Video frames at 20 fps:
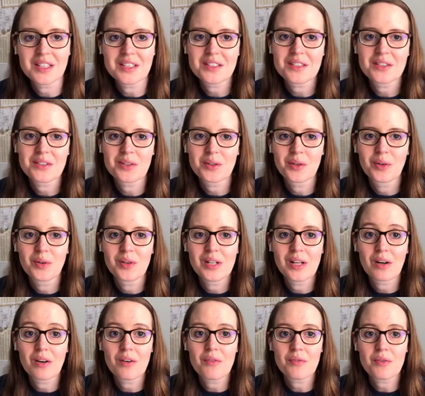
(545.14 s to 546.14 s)
So now
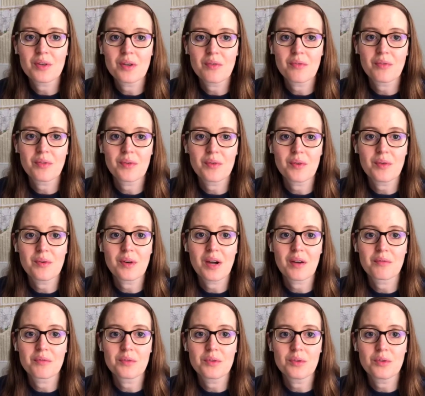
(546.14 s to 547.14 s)
if you have
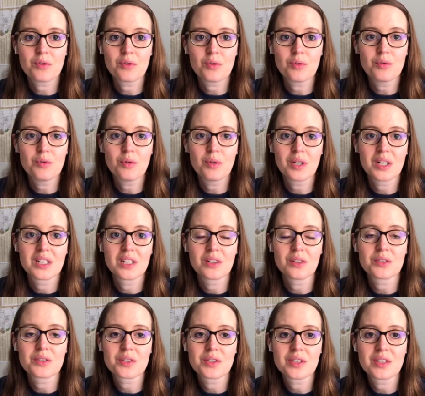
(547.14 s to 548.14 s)
two
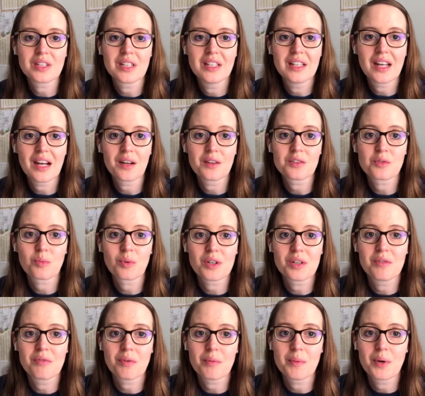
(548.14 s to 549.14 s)
adults in the house working
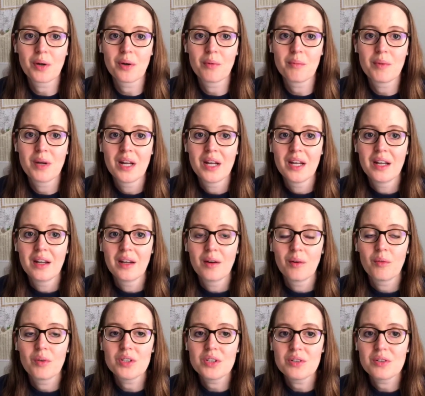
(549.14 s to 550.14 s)
from home,
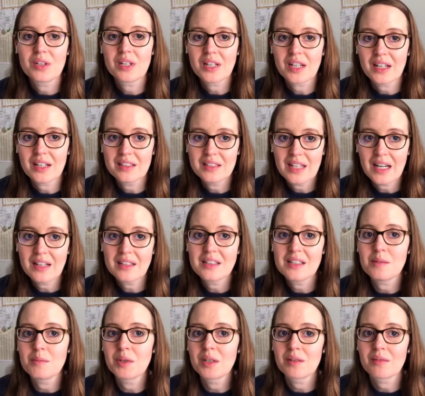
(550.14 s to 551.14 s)
what you can kind of tag
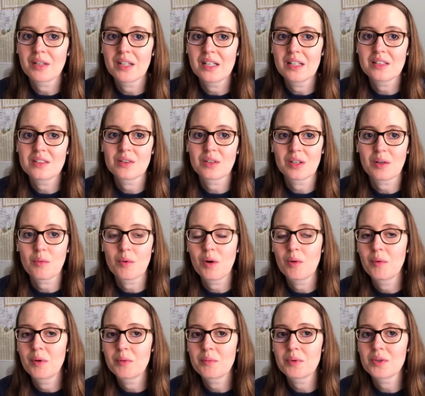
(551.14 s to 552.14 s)
team it, right? So like while
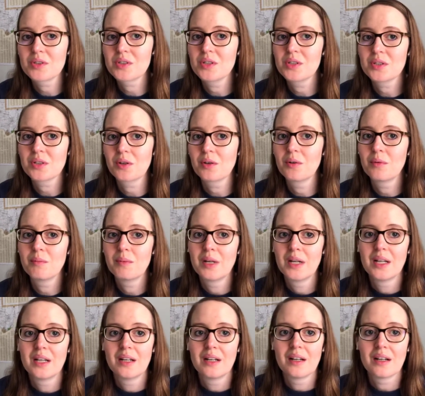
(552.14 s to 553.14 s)
one person is home,
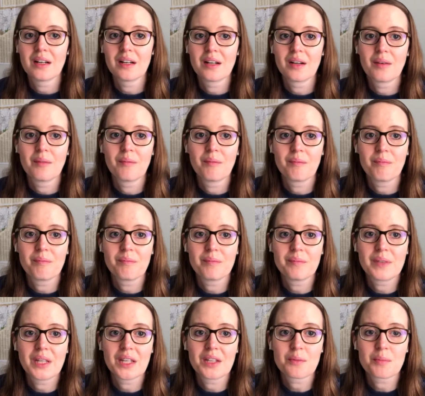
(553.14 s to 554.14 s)

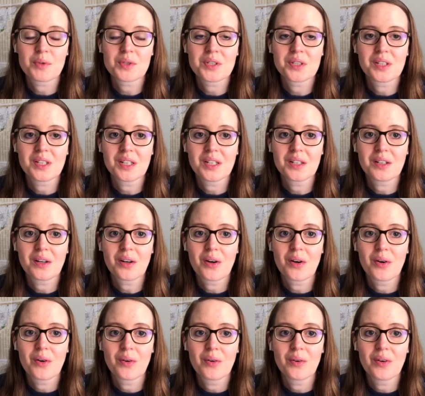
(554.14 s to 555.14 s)
the other person can
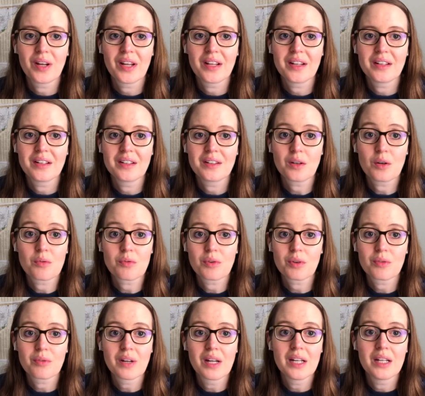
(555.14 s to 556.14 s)
go for a
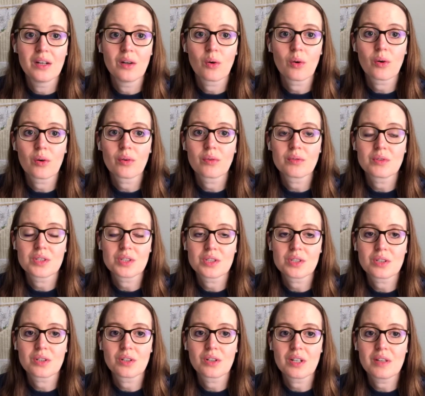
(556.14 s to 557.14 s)
run, or
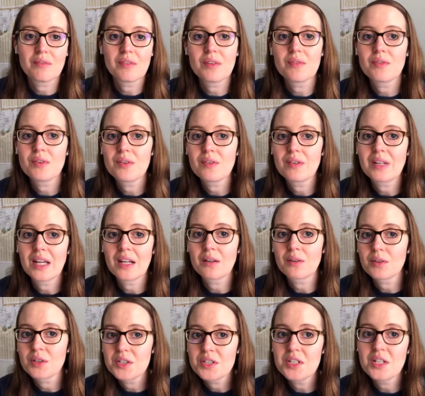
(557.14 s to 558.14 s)
just even if you can't go
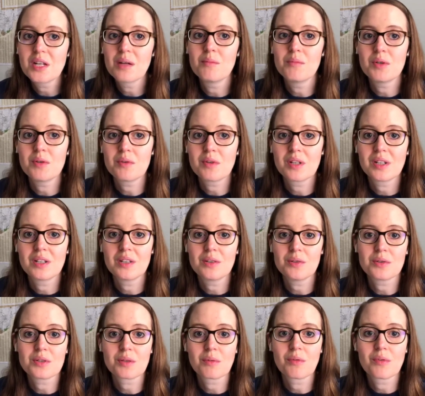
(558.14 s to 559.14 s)
to the gym, you can do
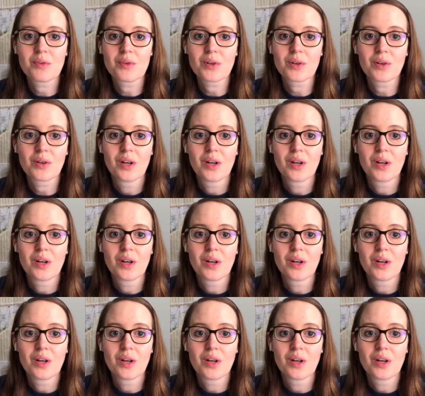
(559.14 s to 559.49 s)
some of your,